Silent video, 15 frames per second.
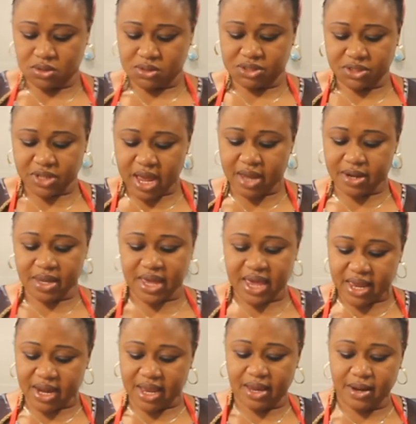So kind of
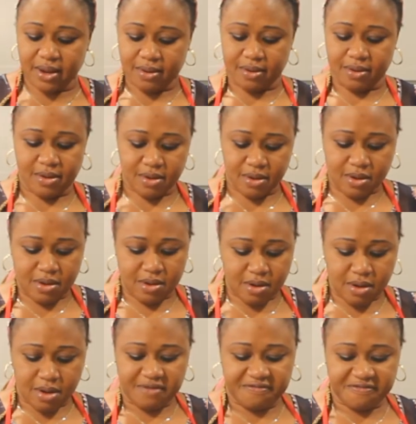get it
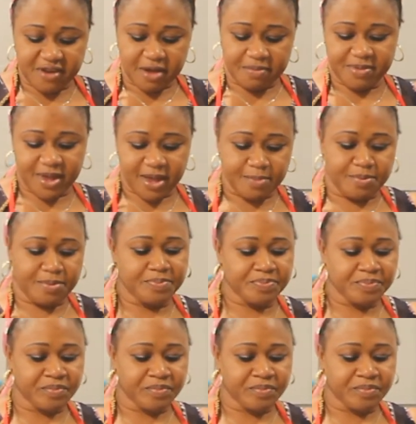all fluffed up.